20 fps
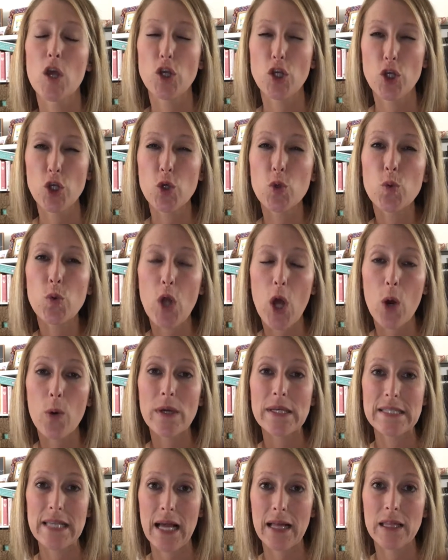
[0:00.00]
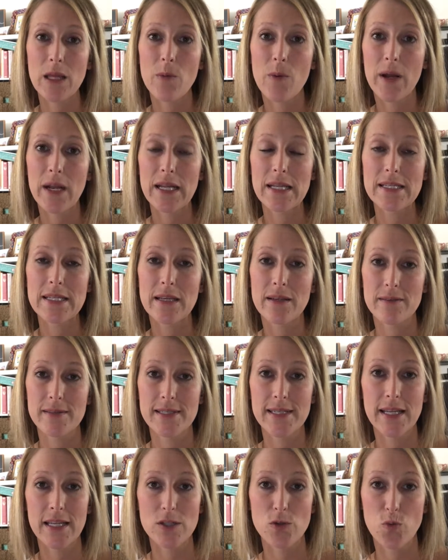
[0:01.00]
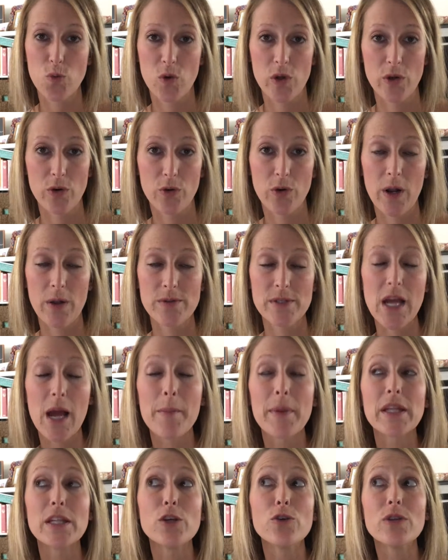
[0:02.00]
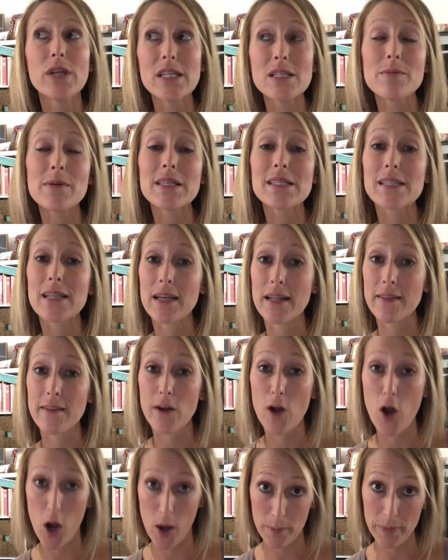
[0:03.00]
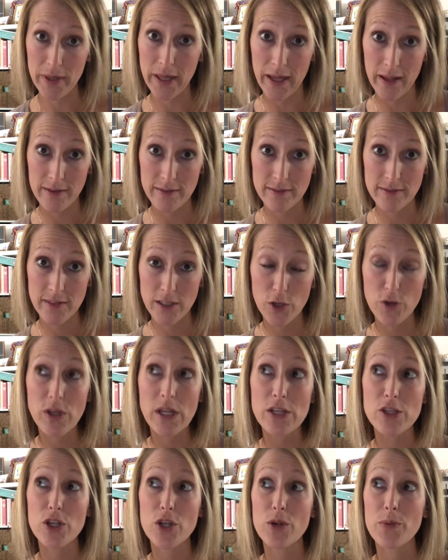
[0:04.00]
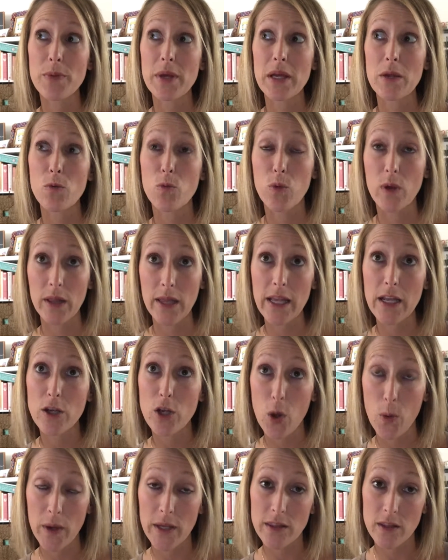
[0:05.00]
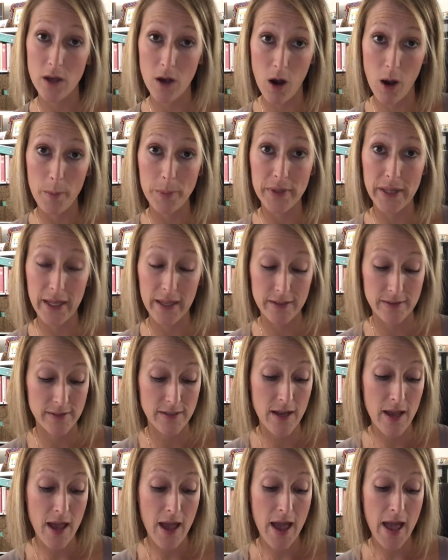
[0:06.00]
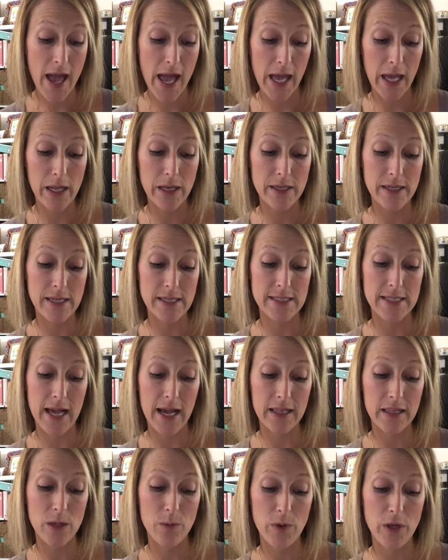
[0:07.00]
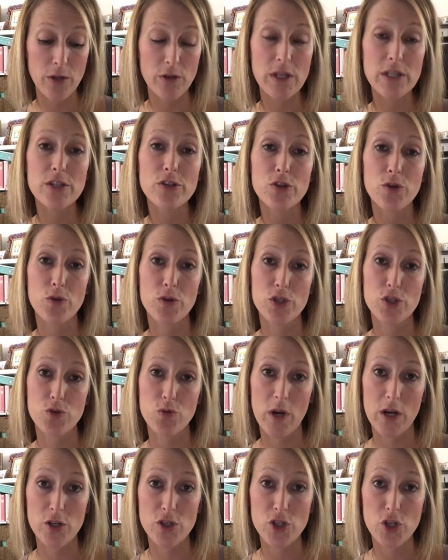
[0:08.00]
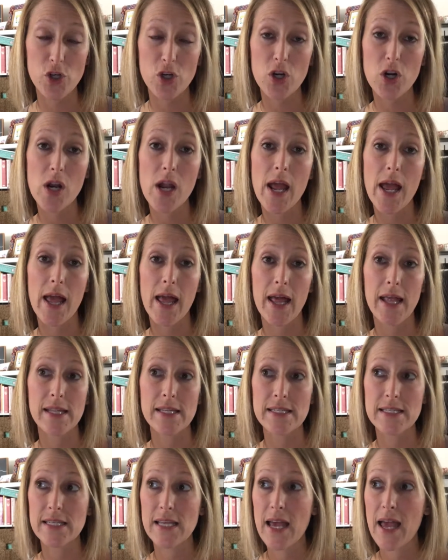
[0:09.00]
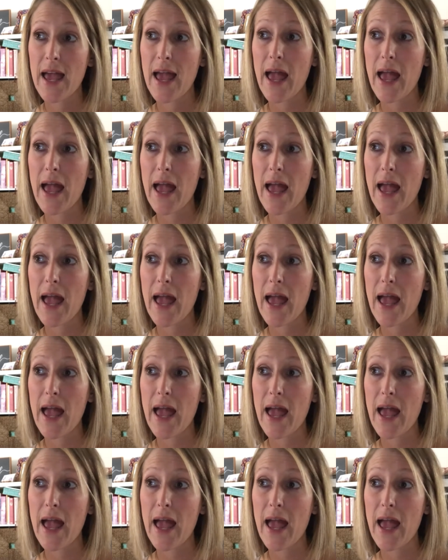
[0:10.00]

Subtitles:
you know exactly what it entails to get to Royal Crown Diamond. You need to be studying the comp plan. You need to be really knowing the comp plan and exactly what you need to do to structure and